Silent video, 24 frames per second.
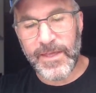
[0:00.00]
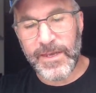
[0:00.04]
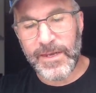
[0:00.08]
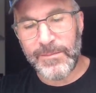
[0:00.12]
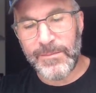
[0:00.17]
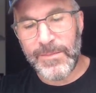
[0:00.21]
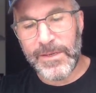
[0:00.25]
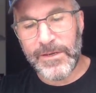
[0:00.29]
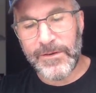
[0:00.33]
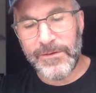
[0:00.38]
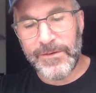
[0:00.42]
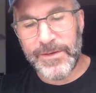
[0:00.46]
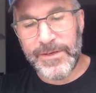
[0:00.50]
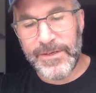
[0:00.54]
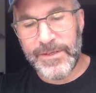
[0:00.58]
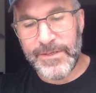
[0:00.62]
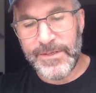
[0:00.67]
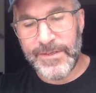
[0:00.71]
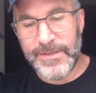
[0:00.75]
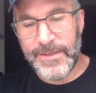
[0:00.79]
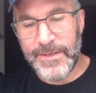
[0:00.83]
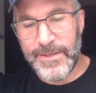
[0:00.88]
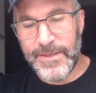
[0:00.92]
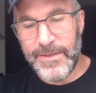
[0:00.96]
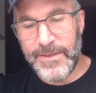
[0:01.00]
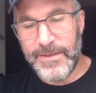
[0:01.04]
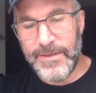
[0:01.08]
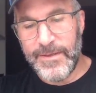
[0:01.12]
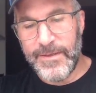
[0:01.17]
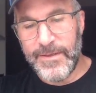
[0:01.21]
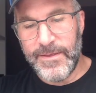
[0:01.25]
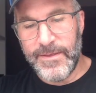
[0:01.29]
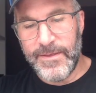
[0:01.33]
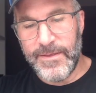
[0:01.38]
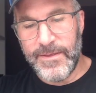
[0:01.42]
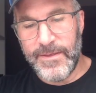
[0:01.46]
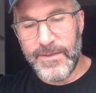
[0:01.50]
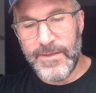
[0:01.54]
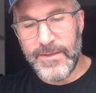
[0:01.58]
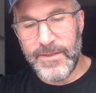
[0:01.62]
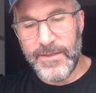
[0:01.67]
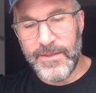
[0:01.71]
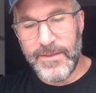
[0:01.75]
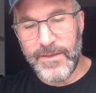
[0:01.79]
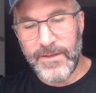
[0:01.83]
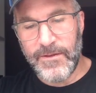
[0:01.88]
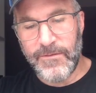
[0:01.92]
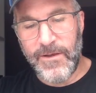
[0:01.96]
getting married.
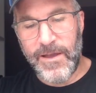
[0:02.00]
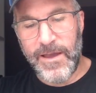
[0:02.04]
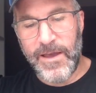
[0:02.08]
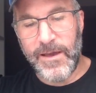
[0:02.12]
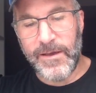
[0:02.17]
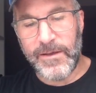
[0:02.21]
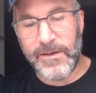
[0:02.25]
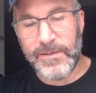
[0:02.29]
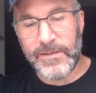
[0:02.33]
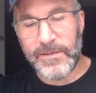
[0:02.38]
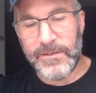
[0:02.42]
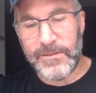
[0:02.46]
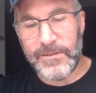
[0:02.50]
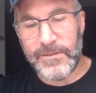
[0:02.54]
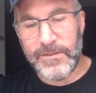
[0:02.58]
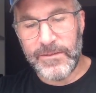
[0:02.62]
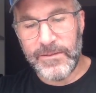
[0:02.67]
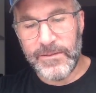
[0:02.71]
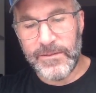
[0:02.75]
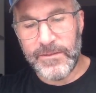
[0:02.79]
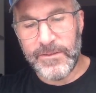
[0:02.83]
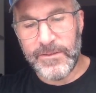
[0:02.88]
Cryogonal.